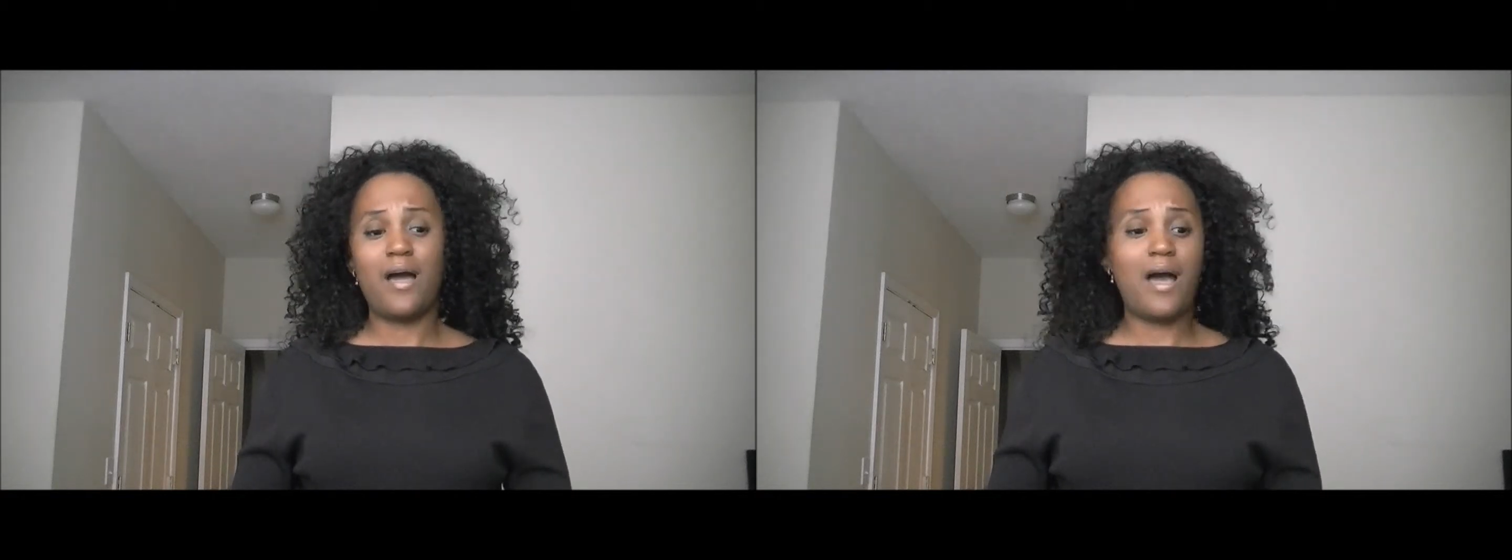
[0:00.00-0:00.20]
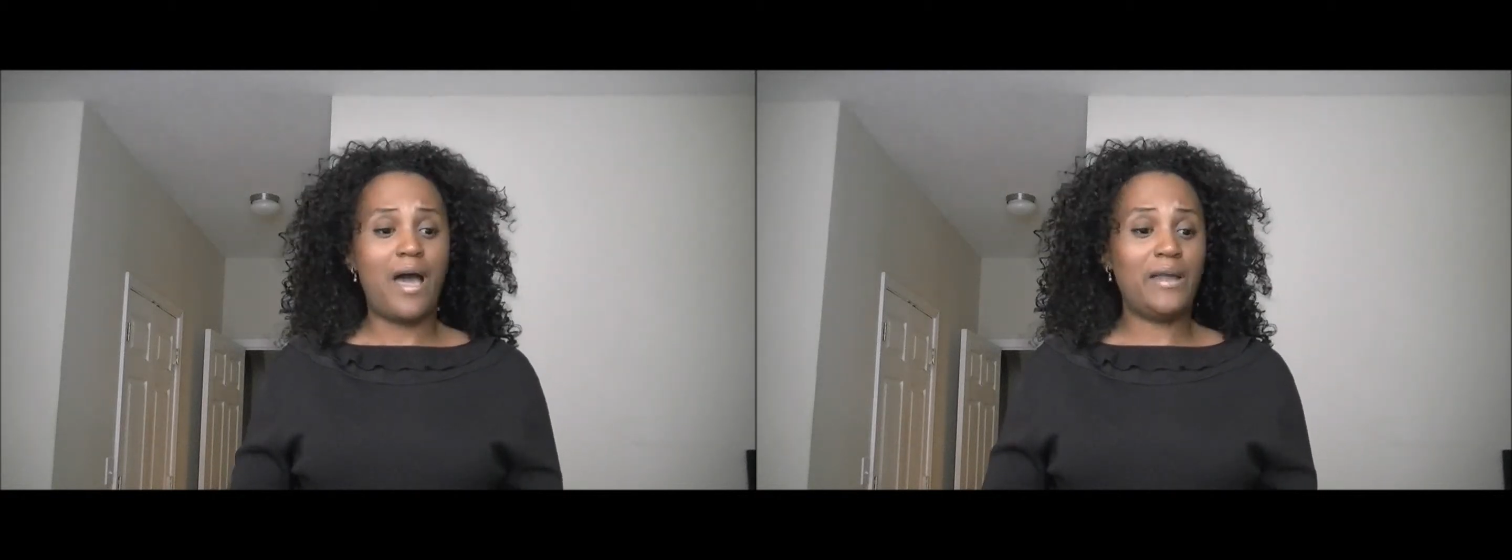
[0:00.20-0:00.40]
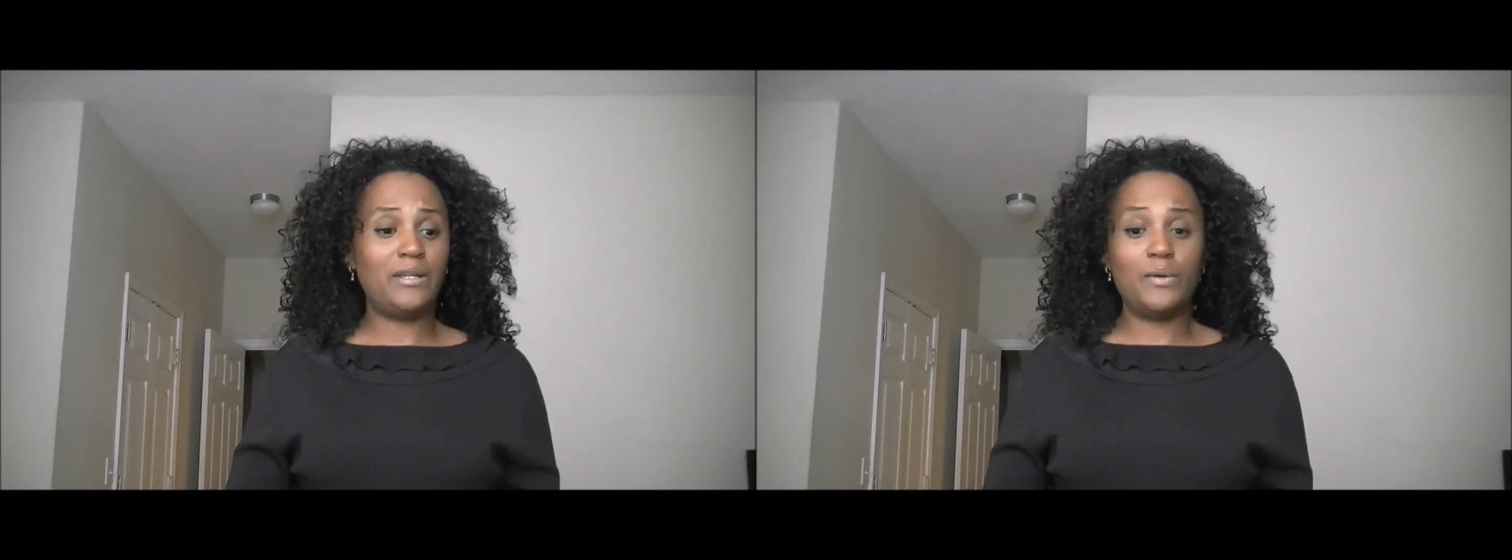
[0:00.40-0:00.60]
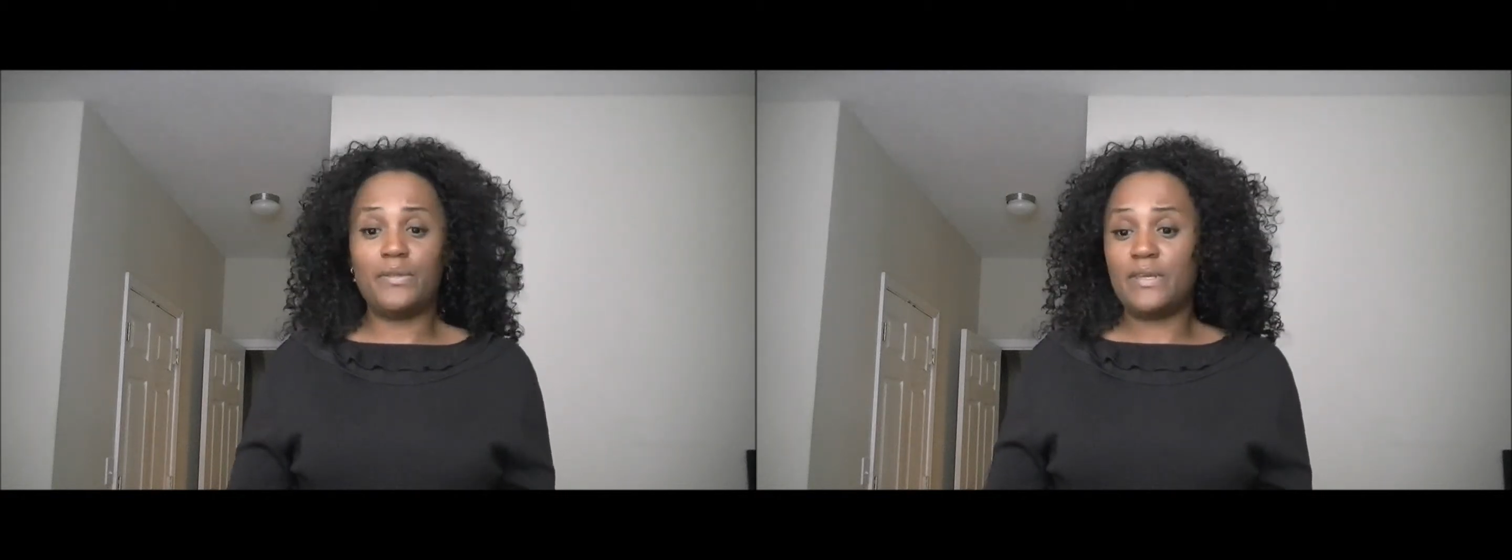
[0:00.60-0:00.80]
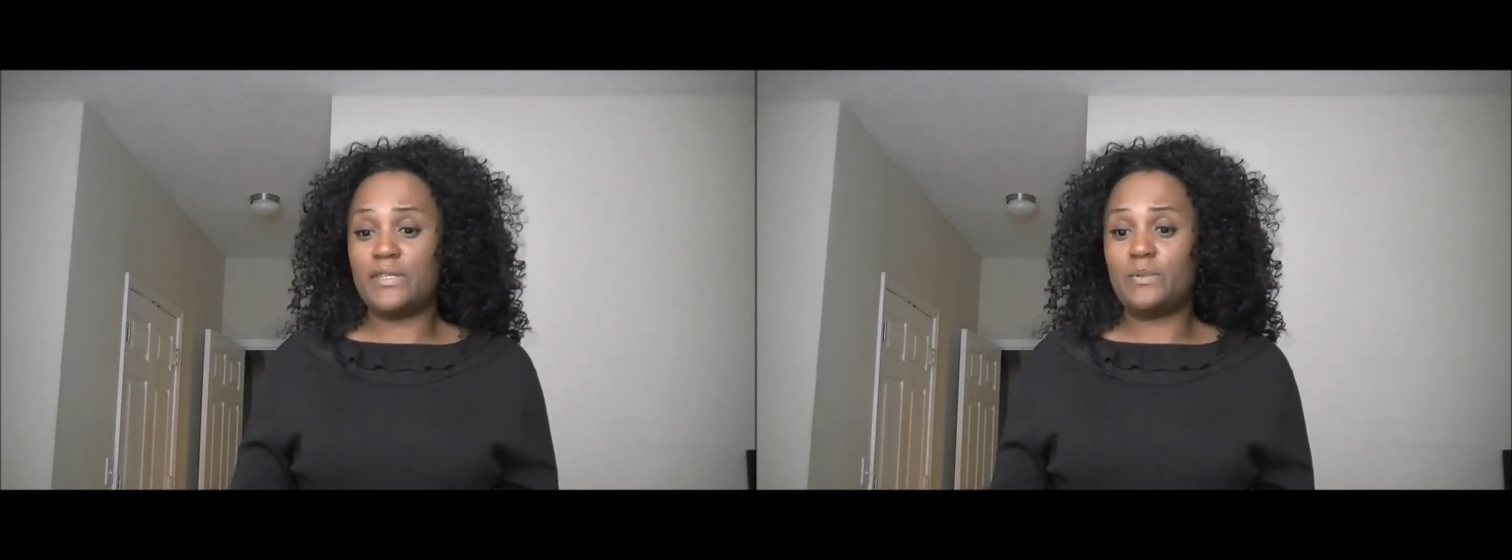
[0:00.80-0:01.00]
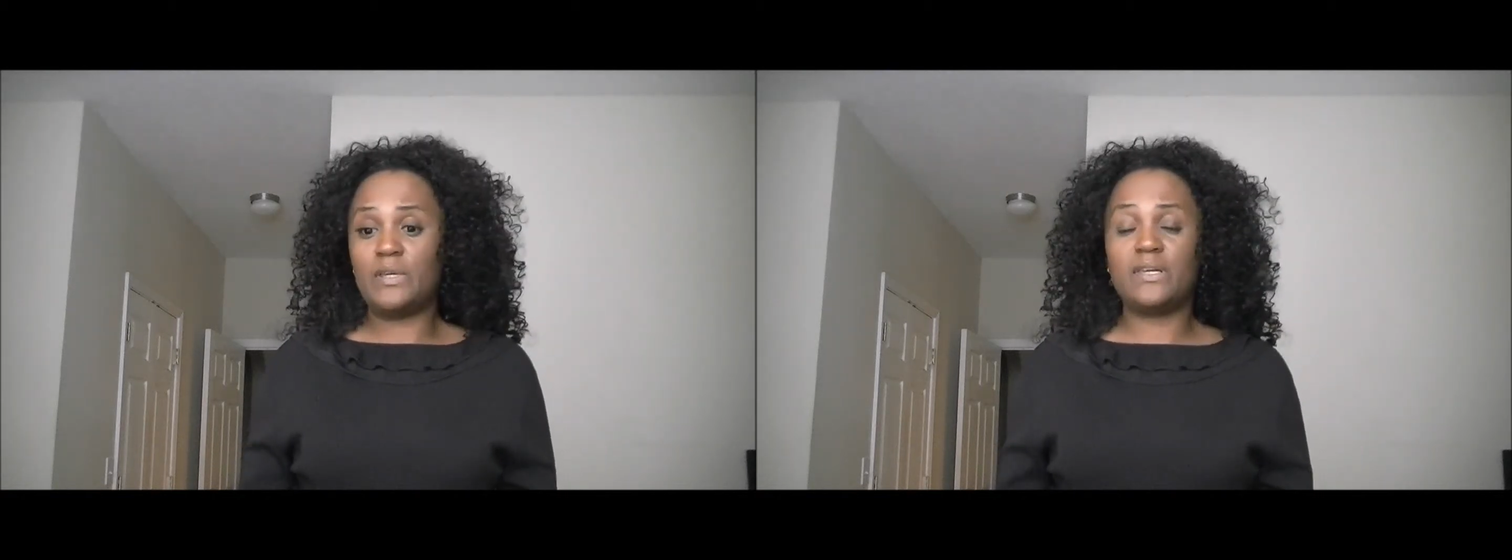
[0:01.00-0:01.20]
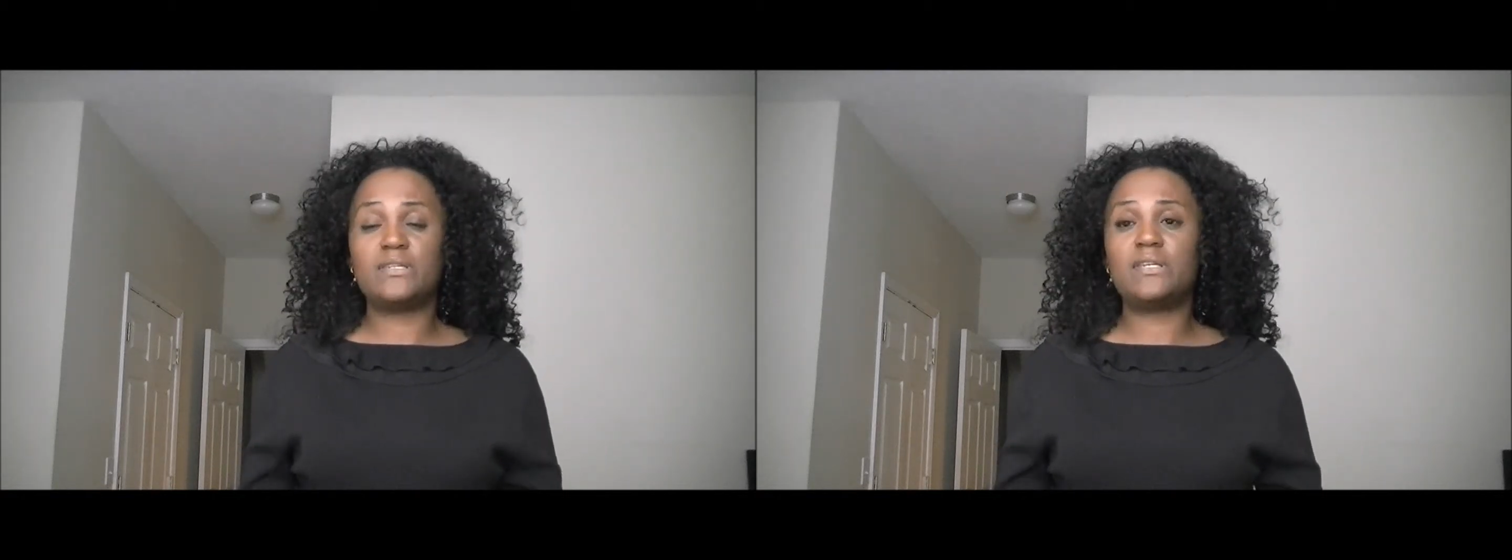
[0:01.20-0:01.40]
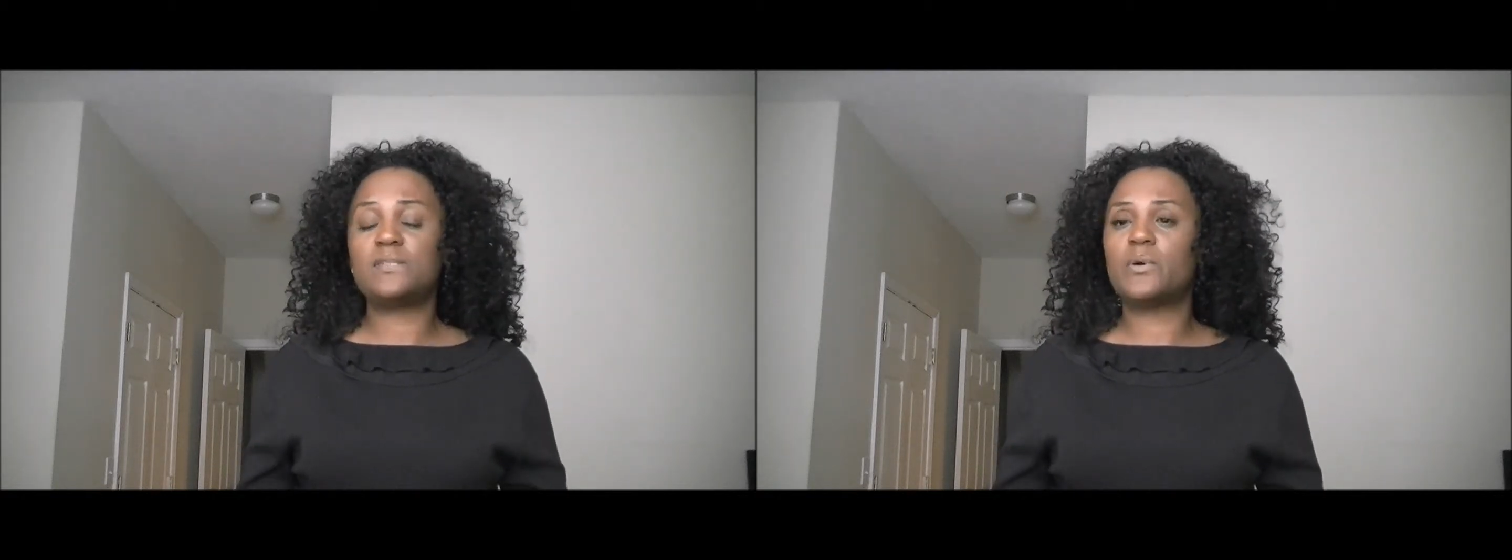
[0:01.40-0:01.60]
I know this
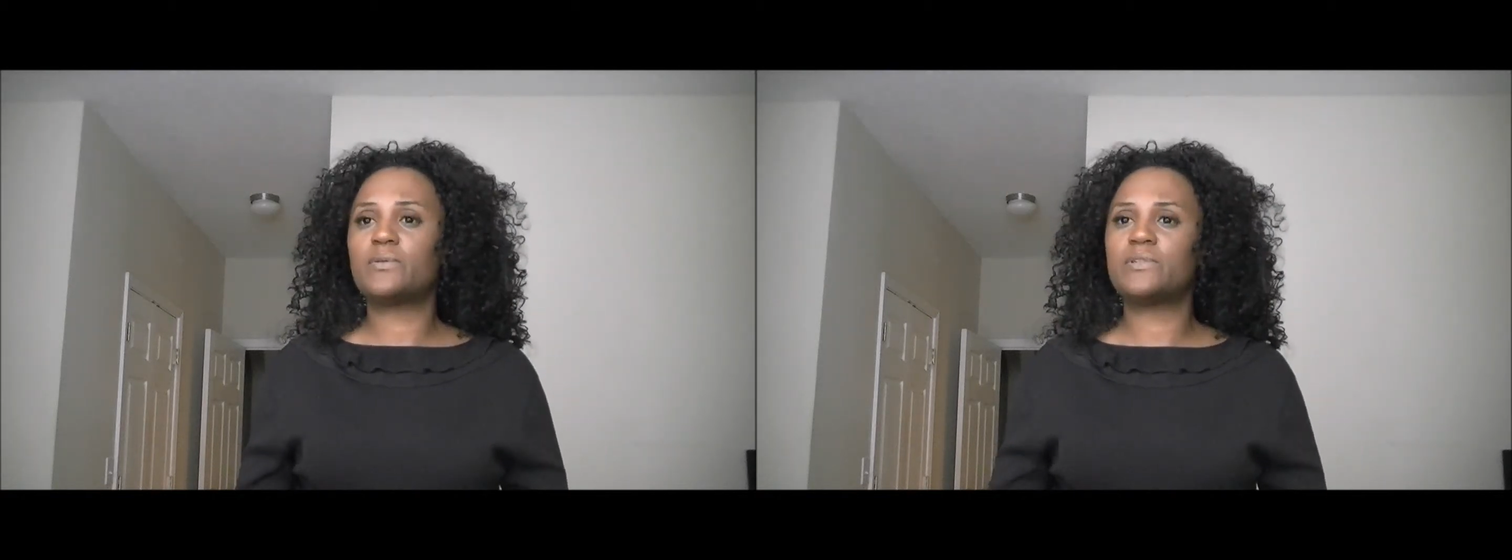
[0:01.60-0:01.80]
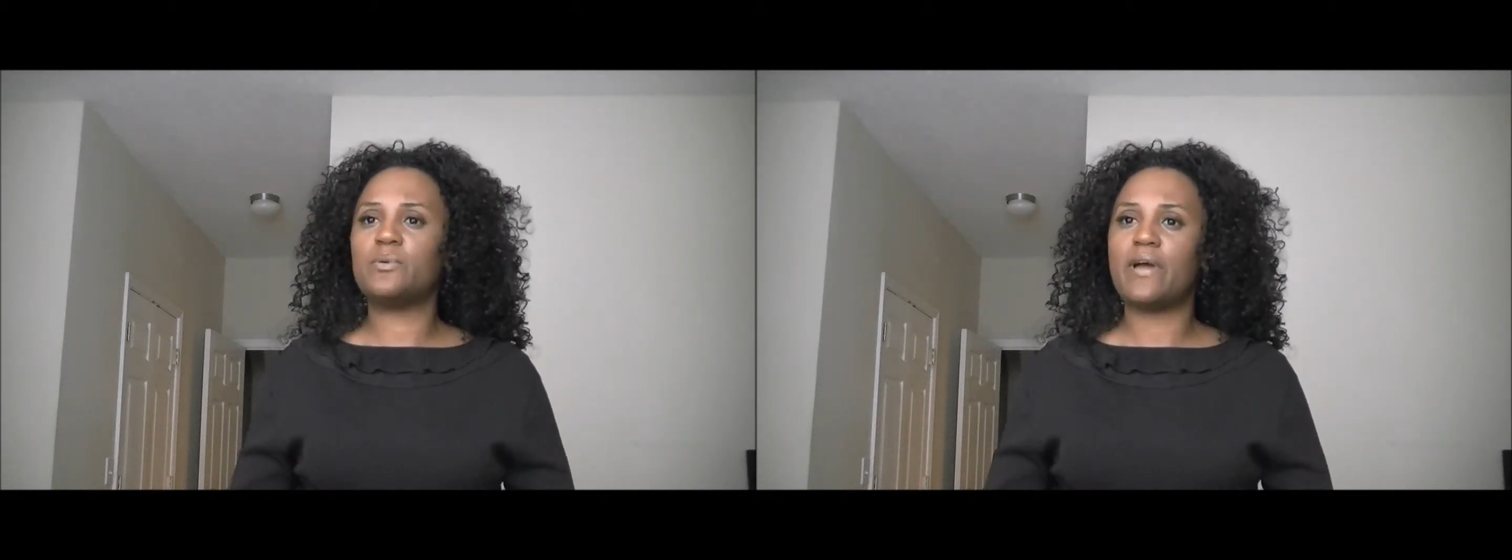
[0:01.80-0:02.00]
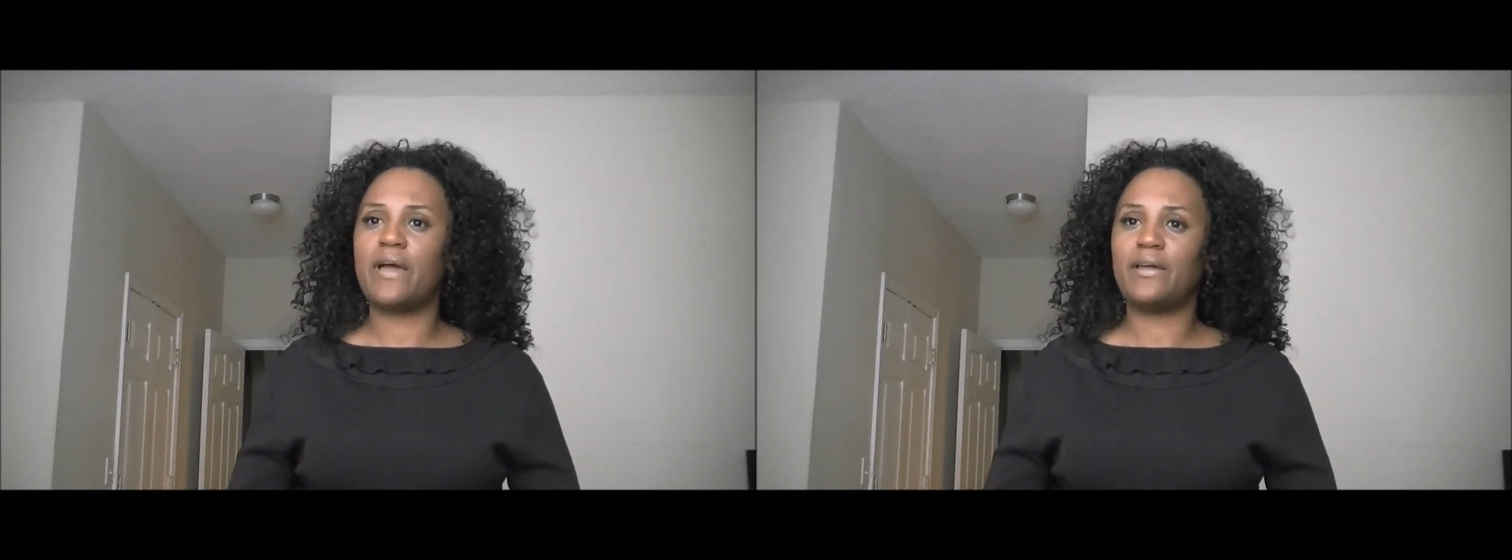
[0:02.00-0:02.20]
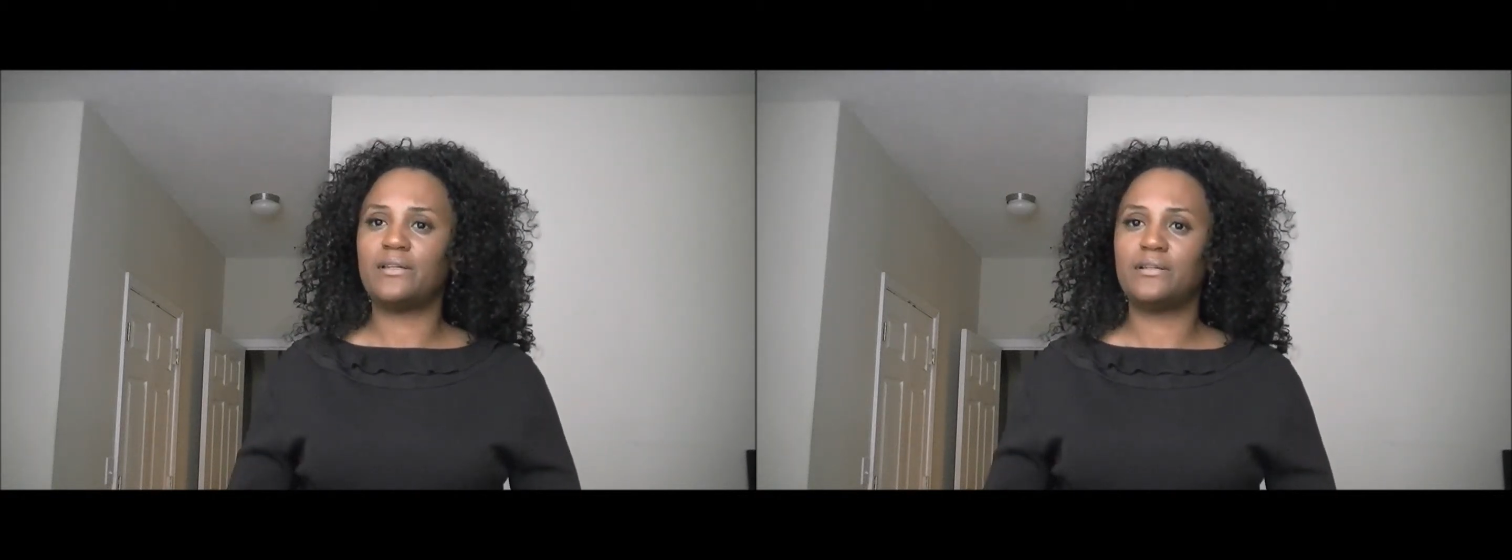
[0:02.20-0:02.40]
because he spoke to Brad.